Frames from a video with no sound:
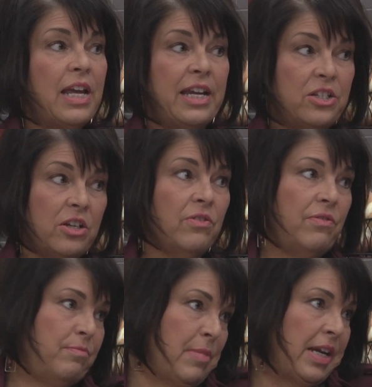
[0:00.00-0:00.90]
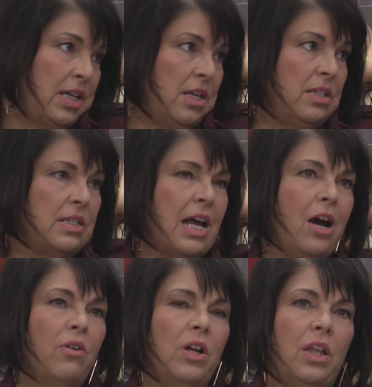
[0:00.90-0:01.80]
the age of my kids
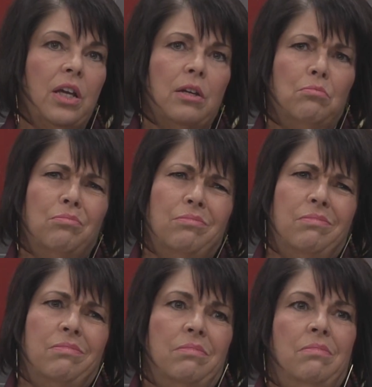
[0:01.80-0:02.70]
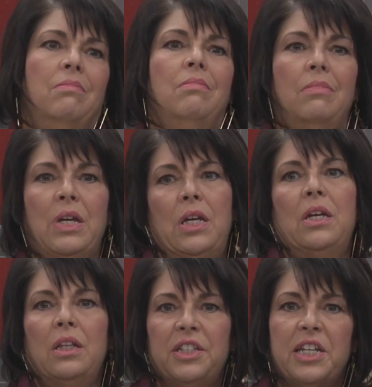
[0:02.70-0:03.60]
now, are like,
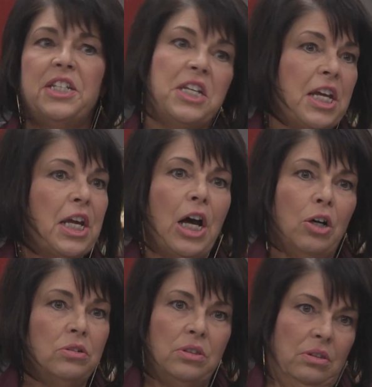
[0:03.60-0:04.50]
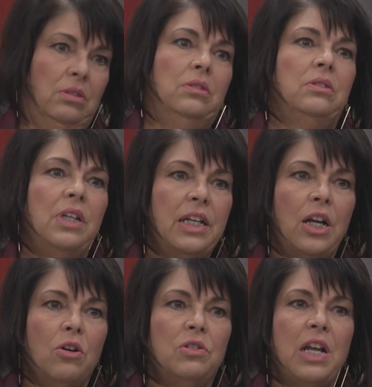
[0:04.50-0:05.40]
let's get takeout,
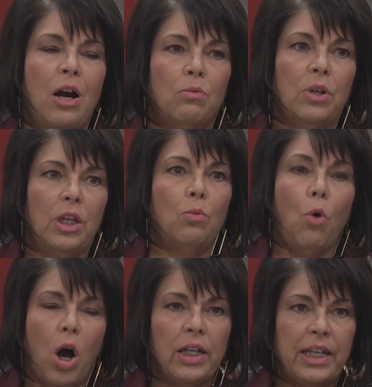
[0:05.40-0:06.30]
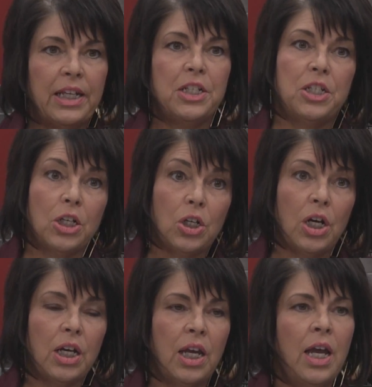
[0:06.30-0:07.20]
not really wanting to
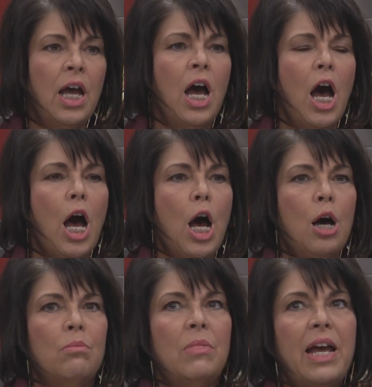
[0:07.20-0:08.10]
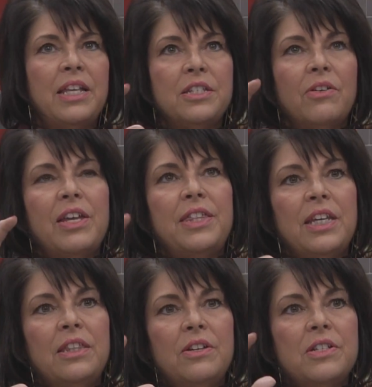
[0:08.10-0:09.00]
cook. And so I
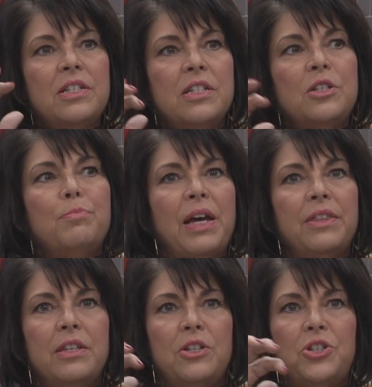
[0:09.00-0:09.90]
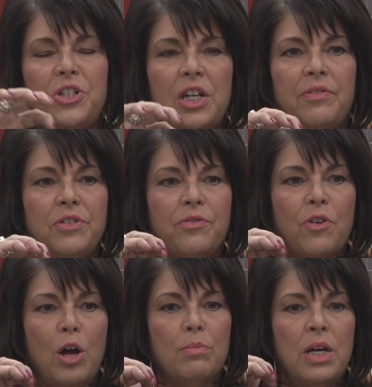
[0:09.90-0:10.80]
think there's been this shift
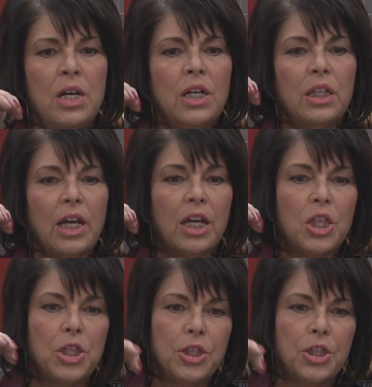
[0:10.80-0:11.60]
from like